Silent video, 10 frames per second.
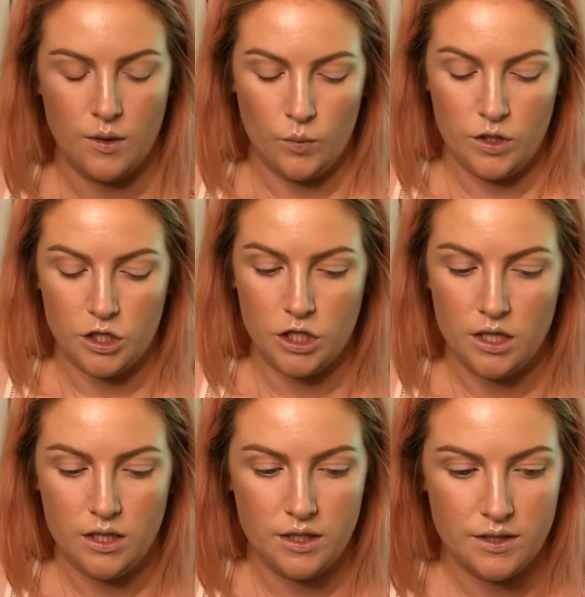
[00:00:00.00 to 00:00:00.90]
which
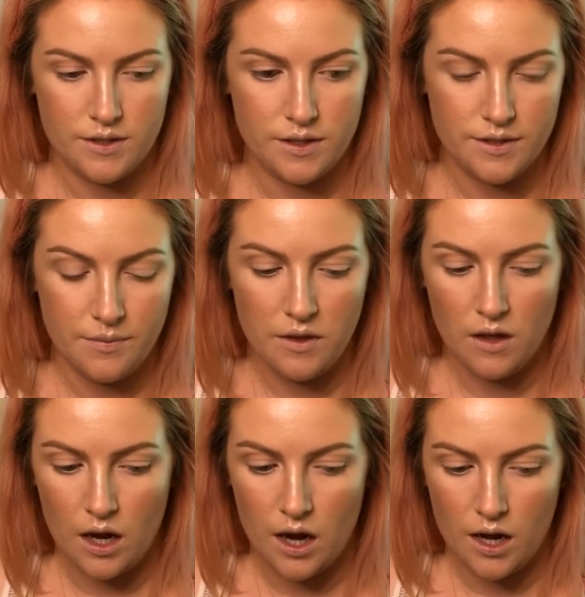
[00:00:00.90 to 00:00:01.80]
is something
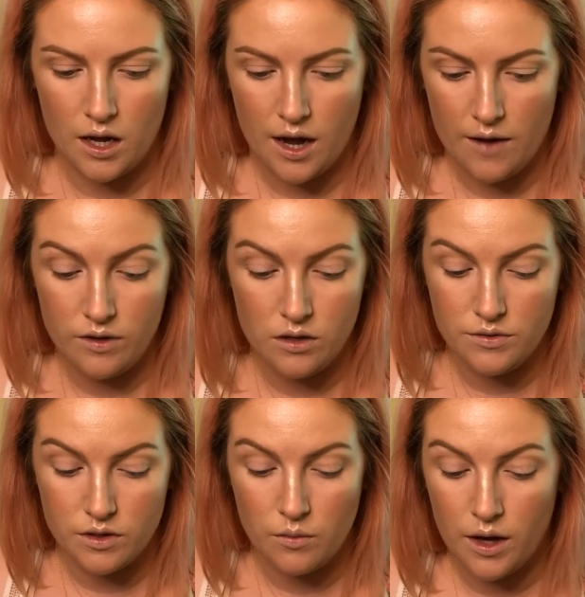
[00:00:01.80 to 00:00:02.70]
that I haven't
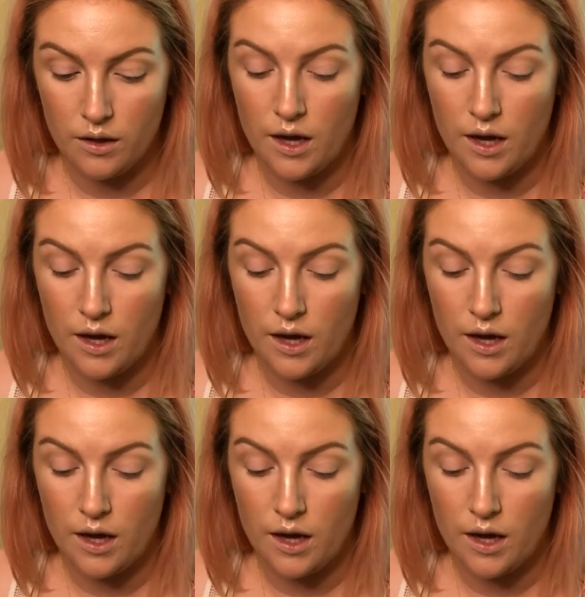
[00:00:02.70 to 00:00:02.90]
used in a while.